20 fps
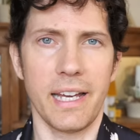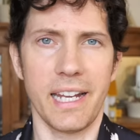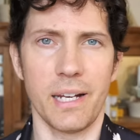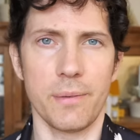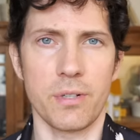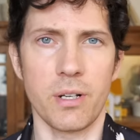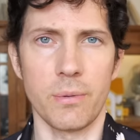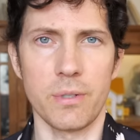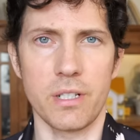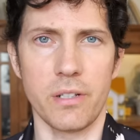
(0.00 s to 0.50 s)
And
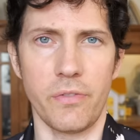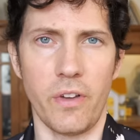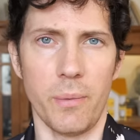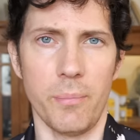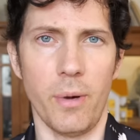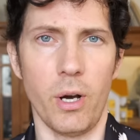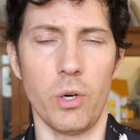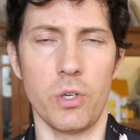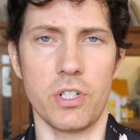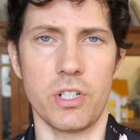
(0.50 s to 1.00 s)
in terms of
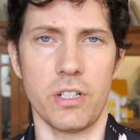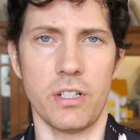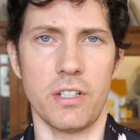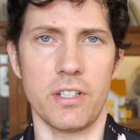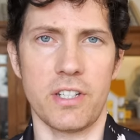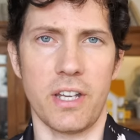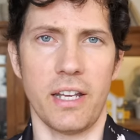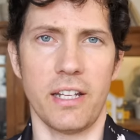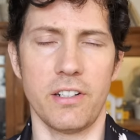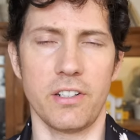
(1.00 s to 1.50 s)

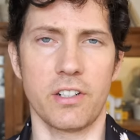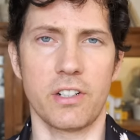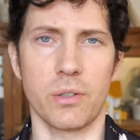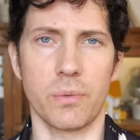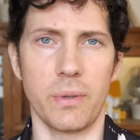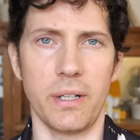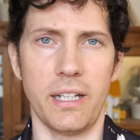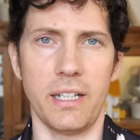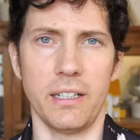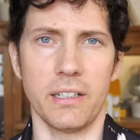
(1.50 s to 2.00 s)
emotions and
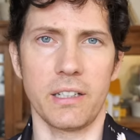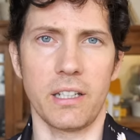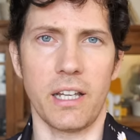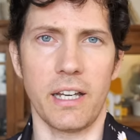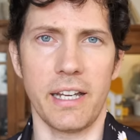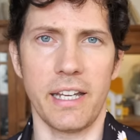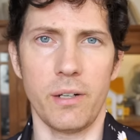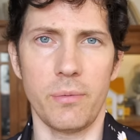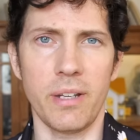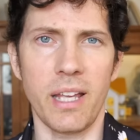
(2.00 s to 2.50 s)
green
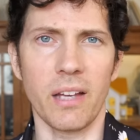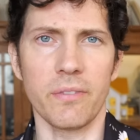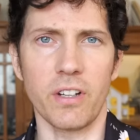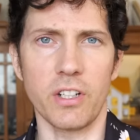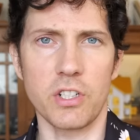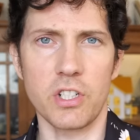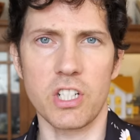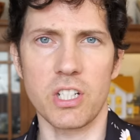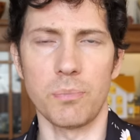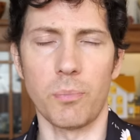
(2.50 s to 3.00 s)
light, we have
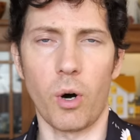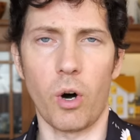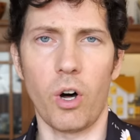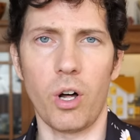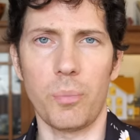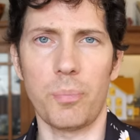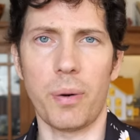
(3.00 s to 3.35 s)
a small